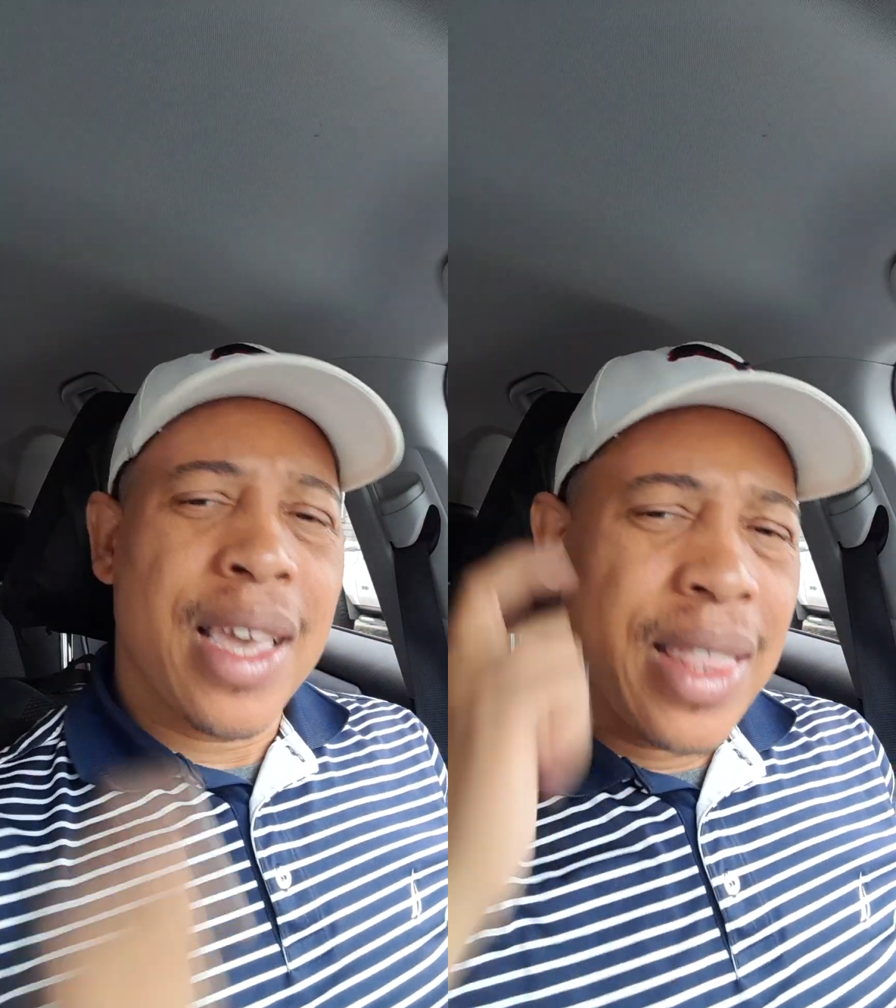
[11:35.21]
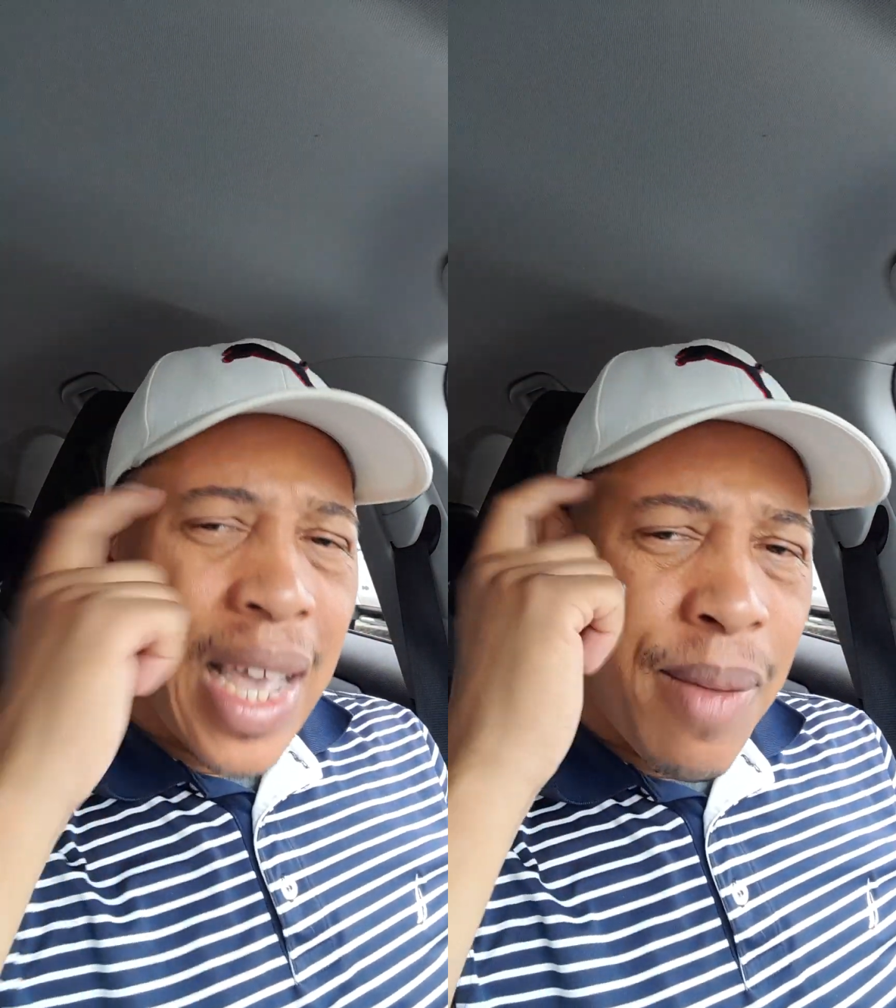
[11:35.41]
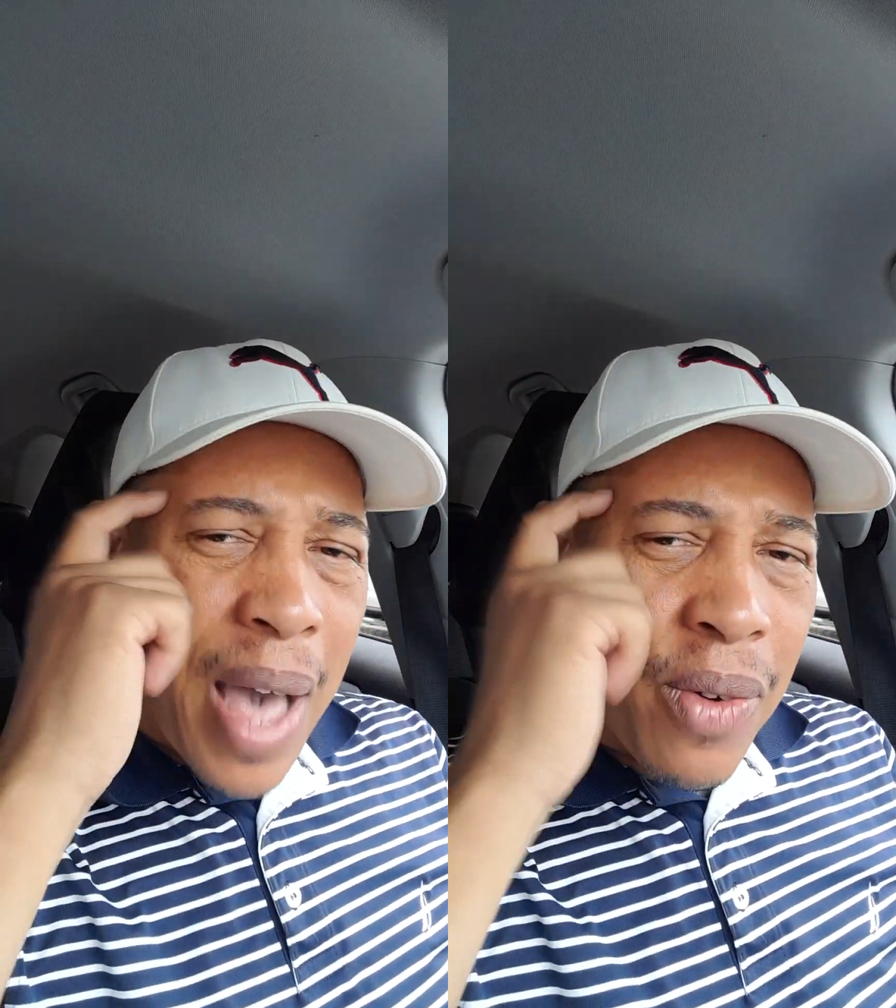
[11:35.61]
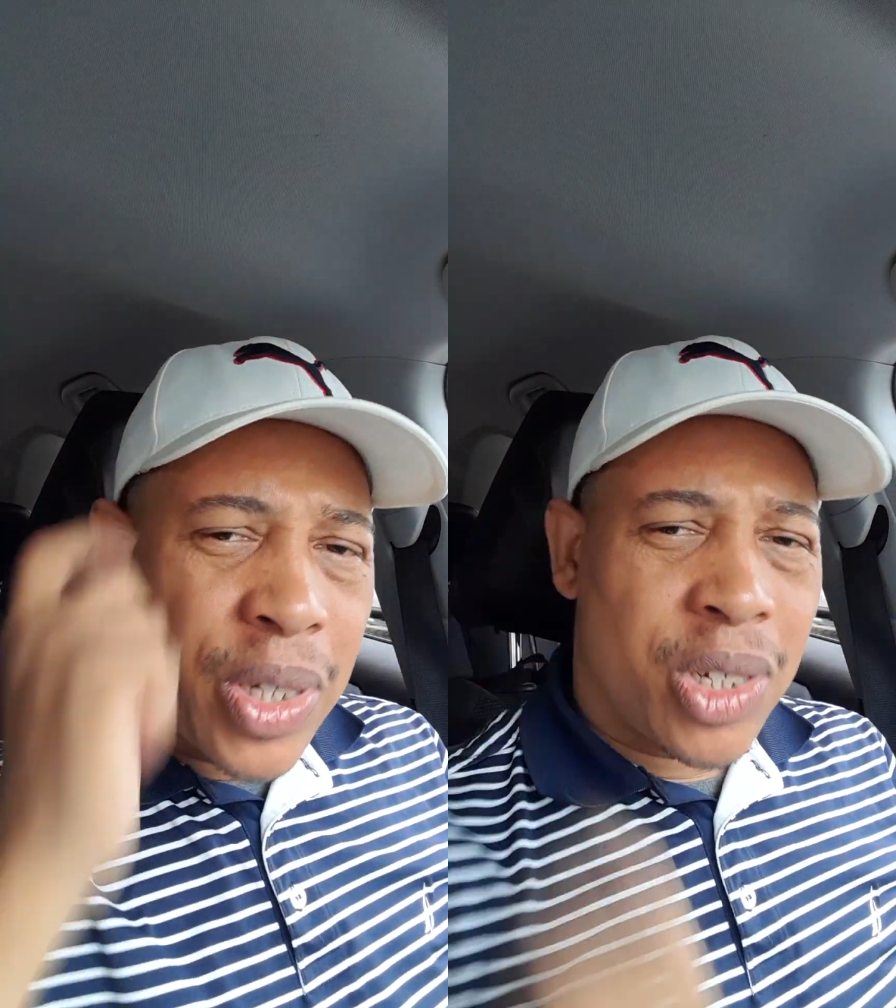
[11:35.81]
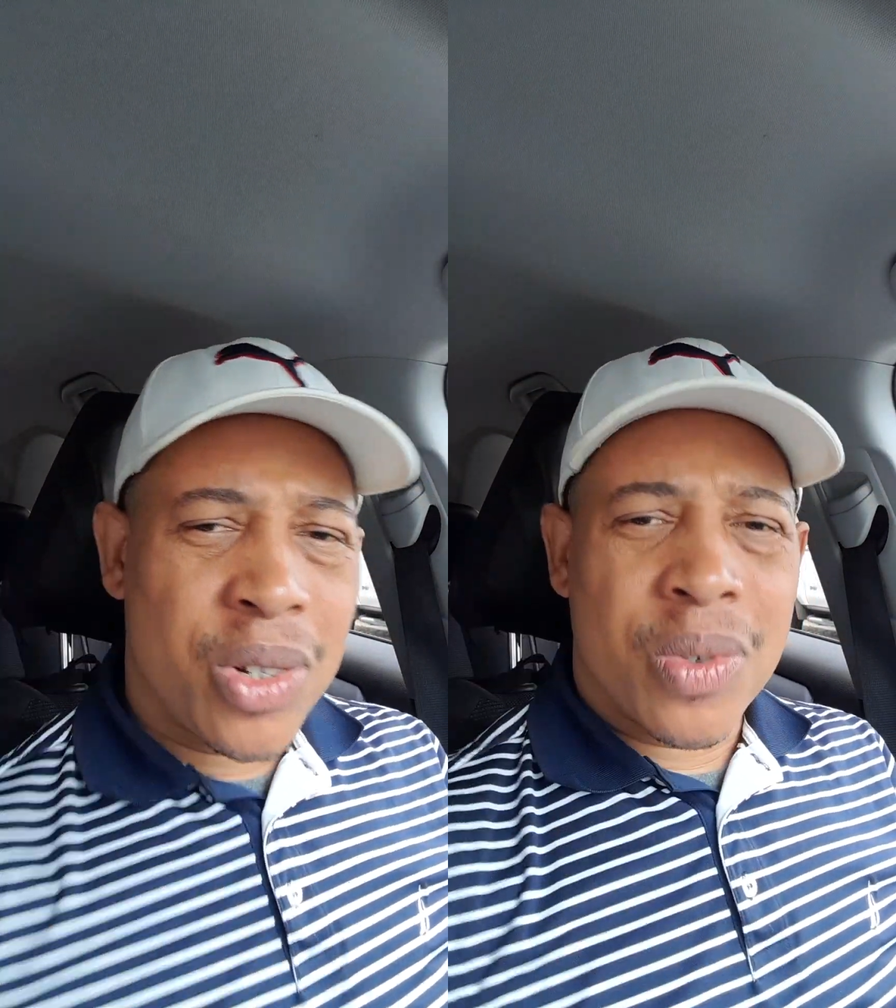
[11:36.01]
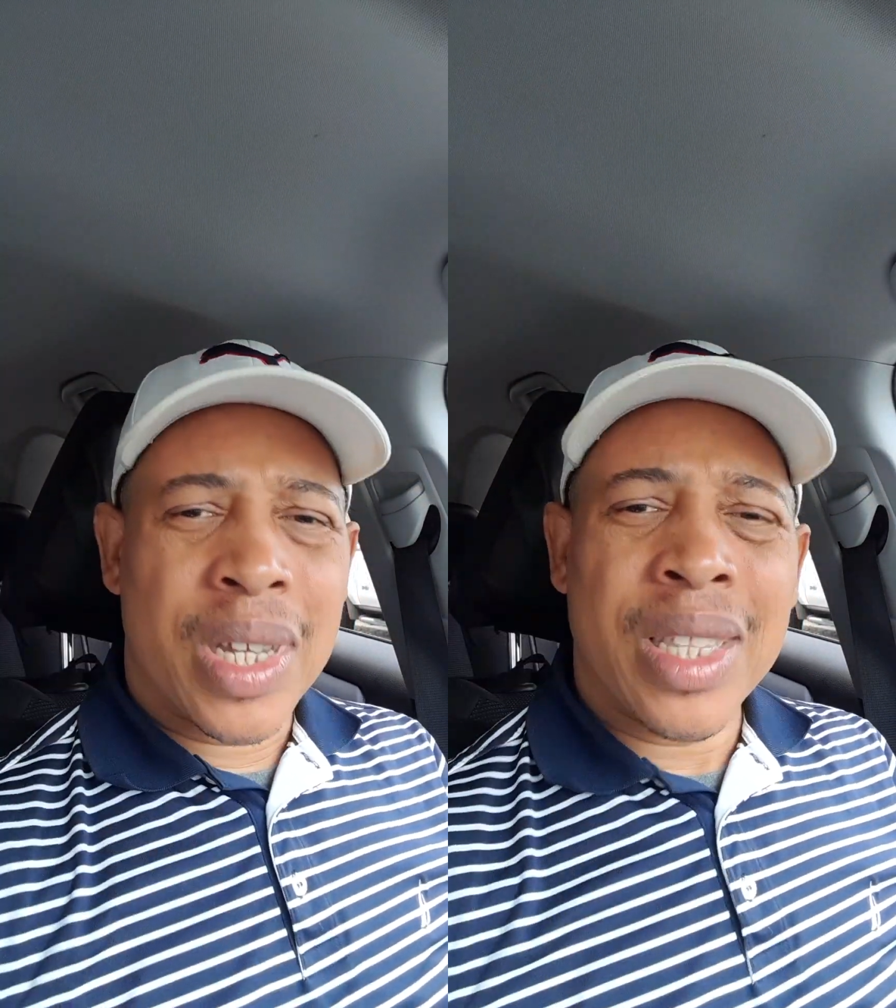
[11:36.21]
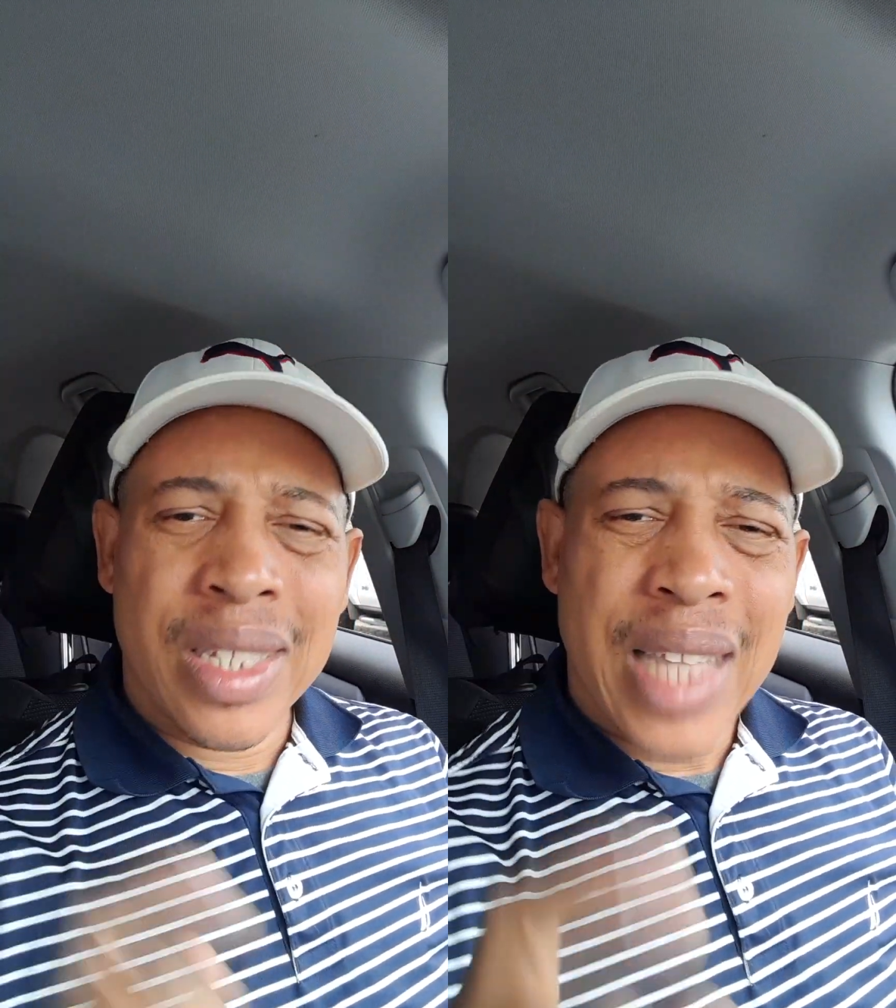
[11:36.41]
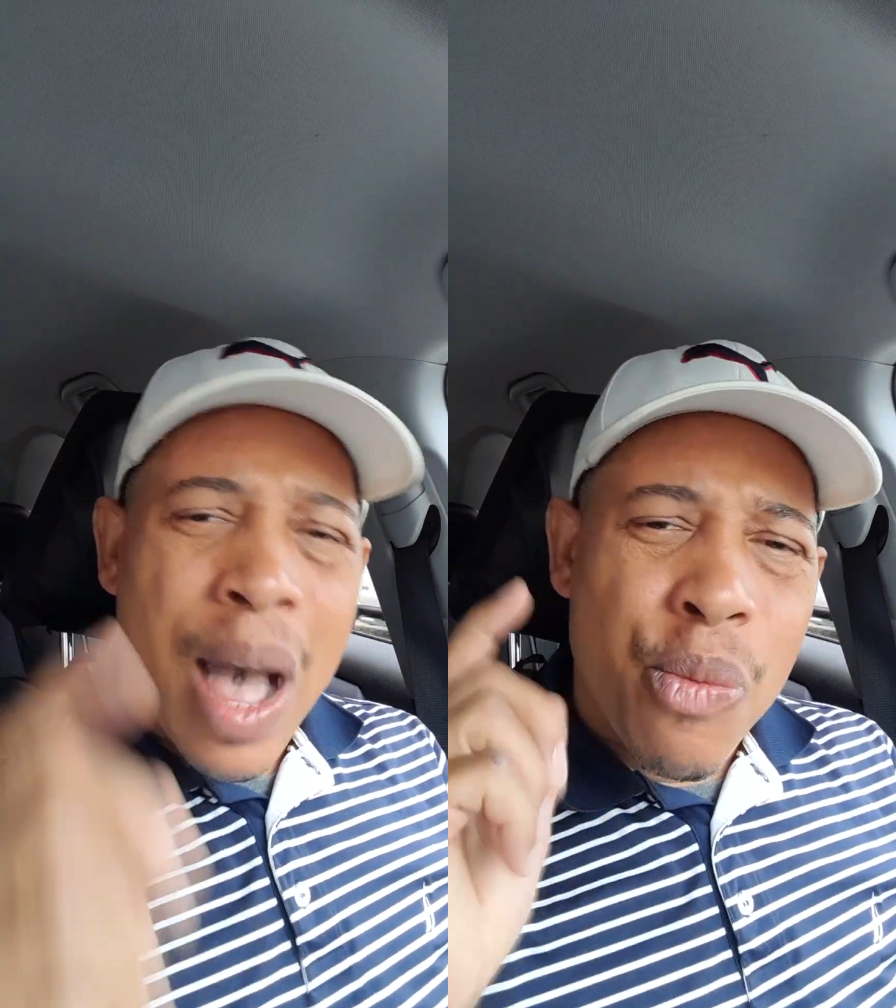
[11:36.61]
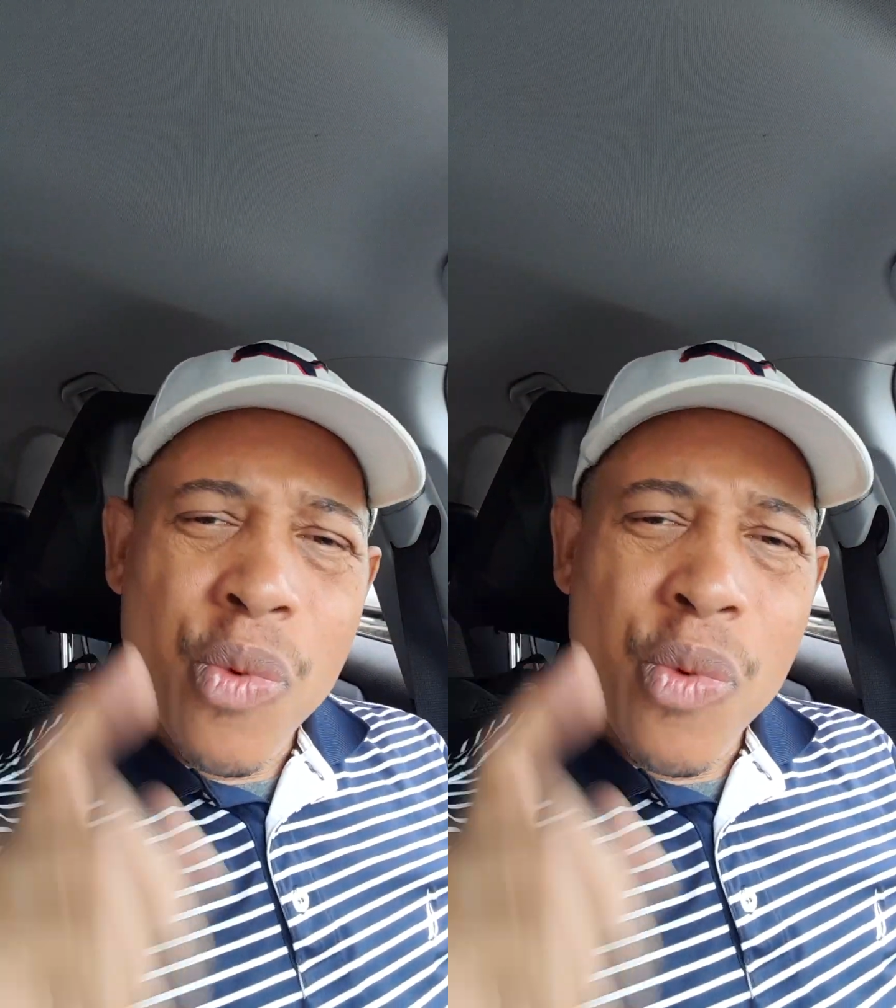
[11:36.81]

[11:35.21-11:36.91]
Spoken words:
Think about what you're doing. Stop